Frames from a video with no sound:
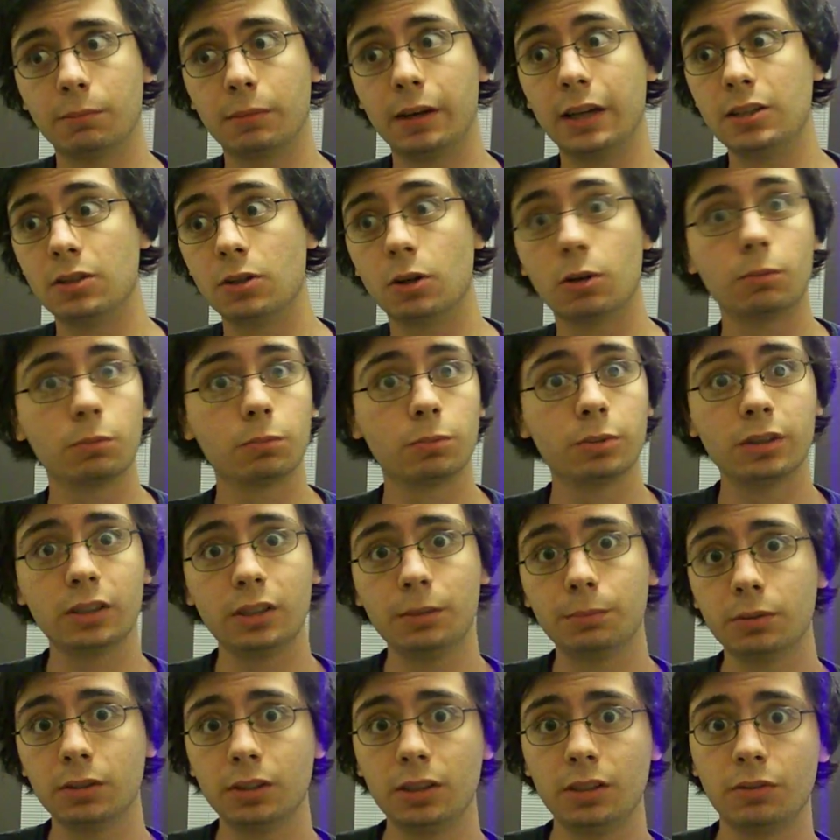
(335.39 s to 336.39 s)
I don't really
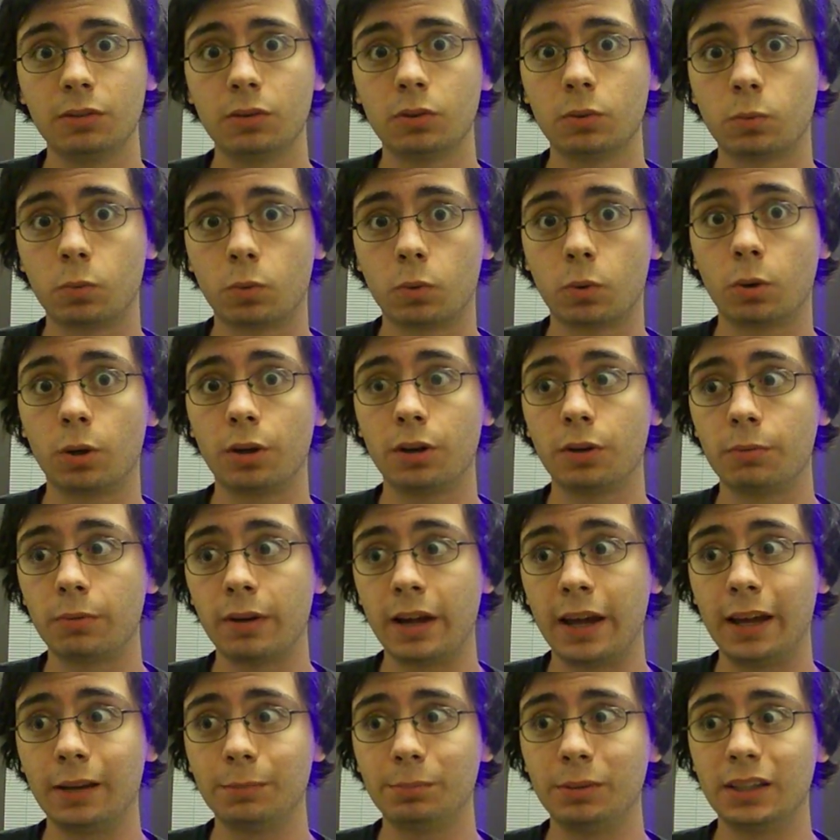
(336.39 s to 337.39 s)
believe in the war in
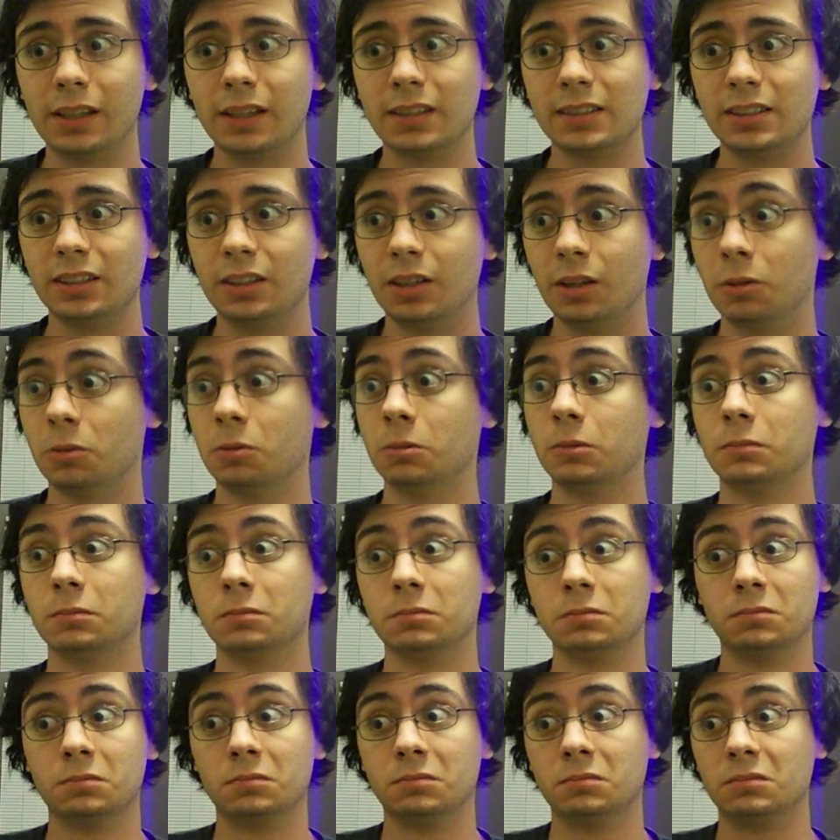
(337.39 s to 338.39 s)
Iraq because,
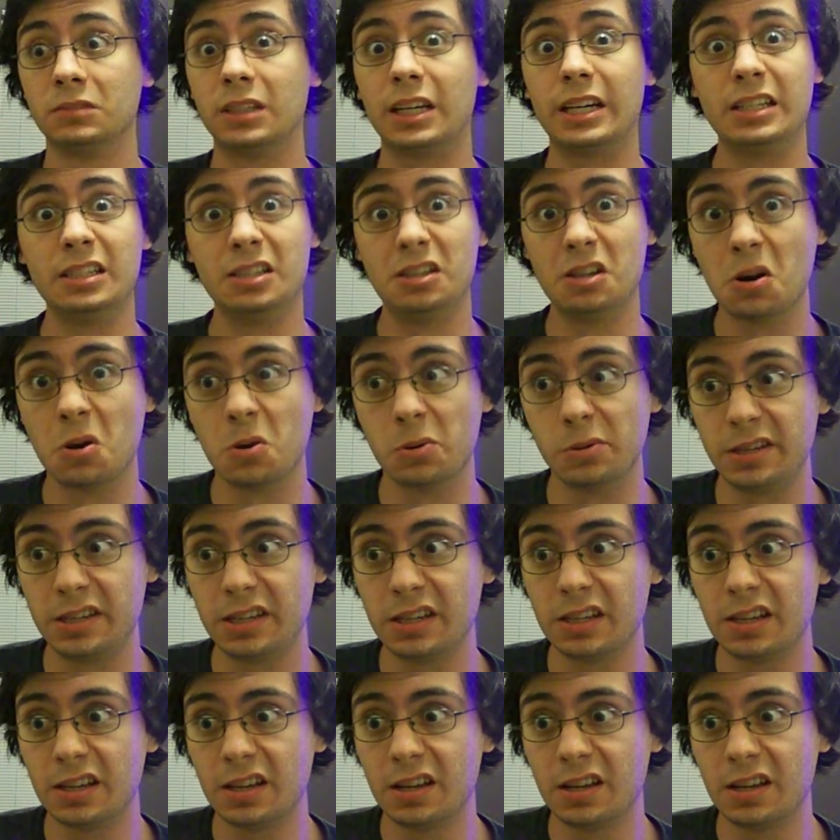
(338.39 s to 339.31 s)
I don't.